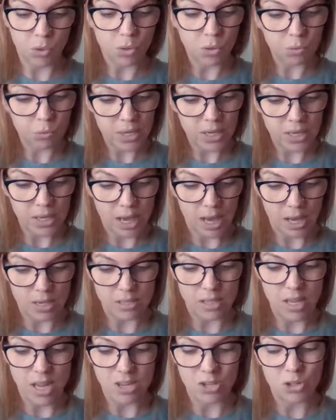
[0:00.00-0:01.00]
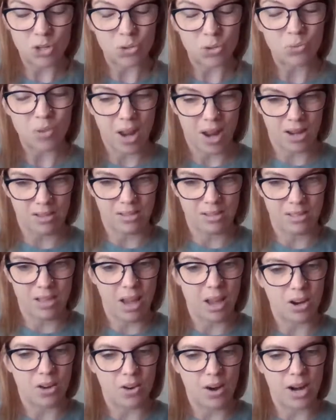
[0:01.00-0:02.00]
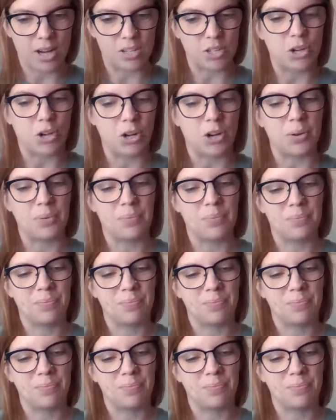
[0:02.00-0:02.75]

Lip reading: 3 days and 2 nights, I corrected her.